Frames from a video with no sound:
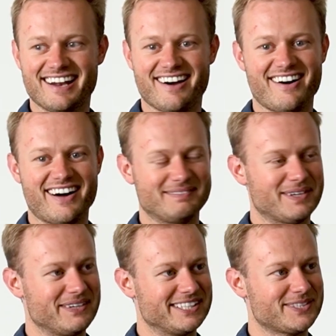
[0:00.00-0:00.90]
oh, I'm
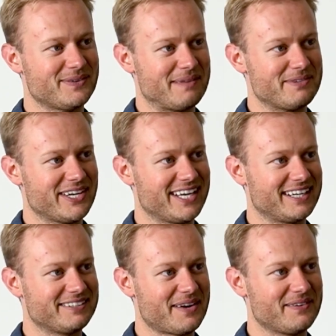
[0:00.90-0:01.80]
not really sure what I'm doing. I
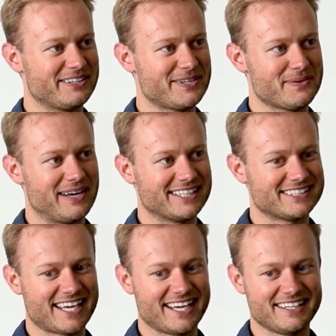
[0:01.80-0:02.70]
don't want to do real
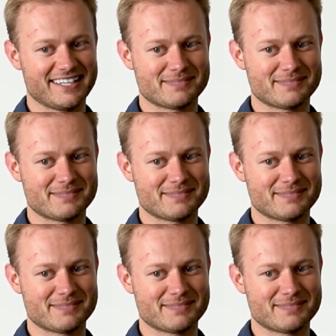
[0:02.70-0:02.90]
estate.